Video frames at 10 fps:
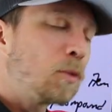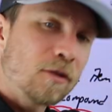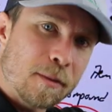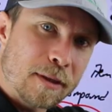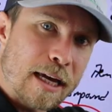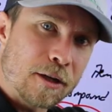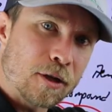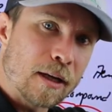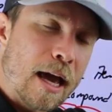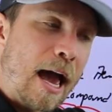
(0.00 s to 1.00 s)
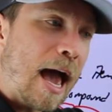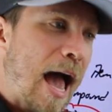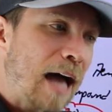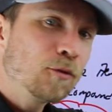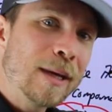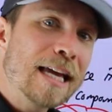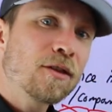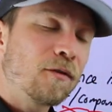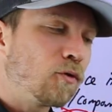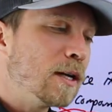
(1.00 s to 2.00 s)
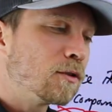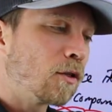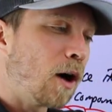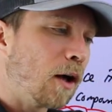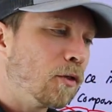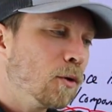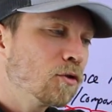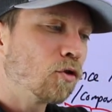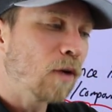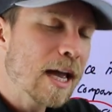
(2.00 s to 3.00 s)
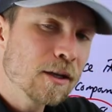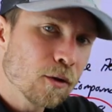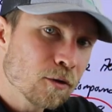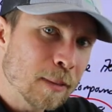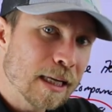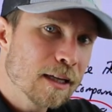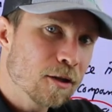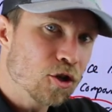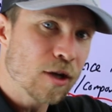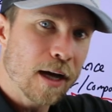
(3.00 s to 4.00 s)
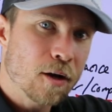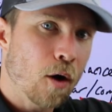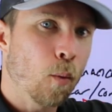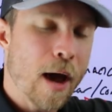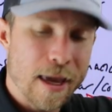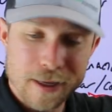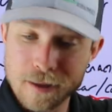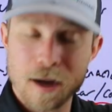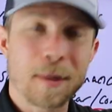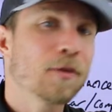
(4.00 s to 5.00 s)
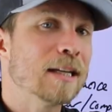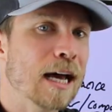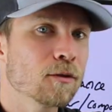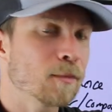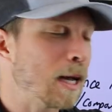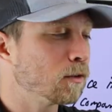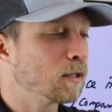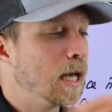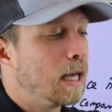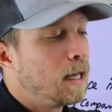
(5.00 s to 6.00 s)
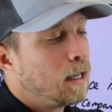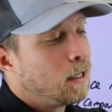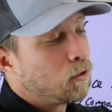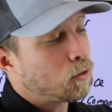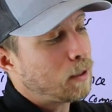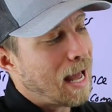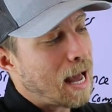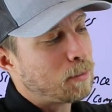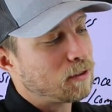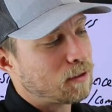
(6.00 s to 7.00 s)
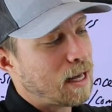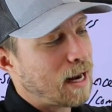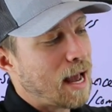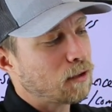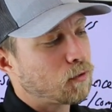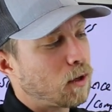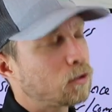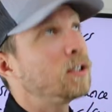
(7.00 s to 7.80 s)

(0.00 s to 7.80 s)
precipitation, as we get the freeze-thaw, those granules begin to shed away and come out the downspouts. So what happens is that asphalt